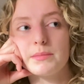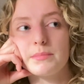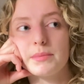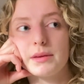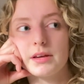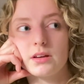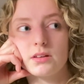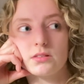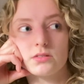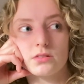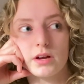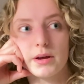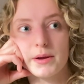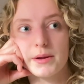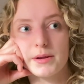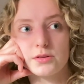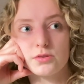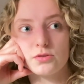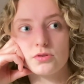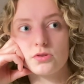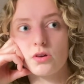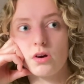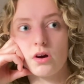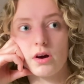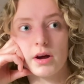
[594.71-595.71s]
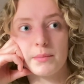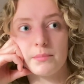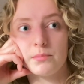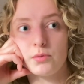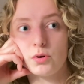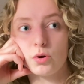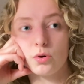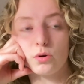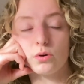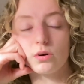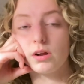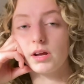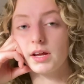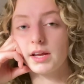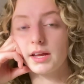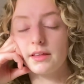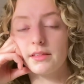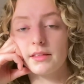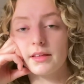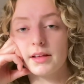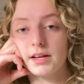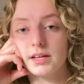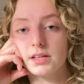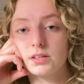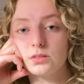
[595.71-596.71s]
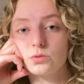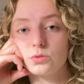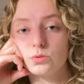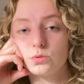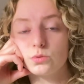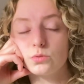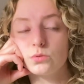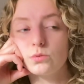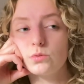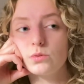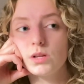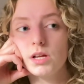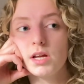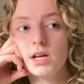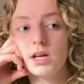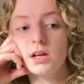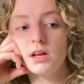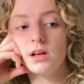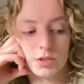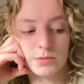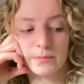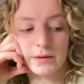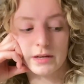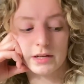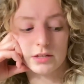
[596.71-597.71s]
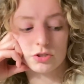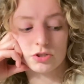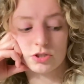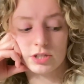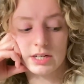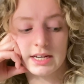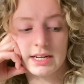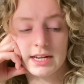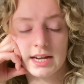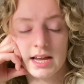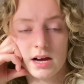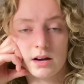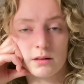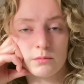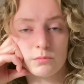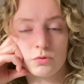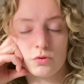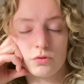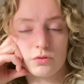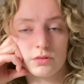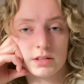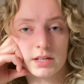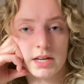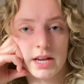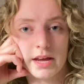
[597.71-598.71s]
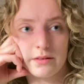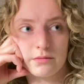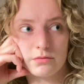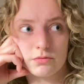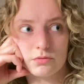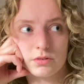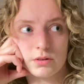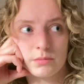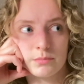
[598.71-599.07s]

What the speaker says: because I I'm not like that at all, especially now more than ever.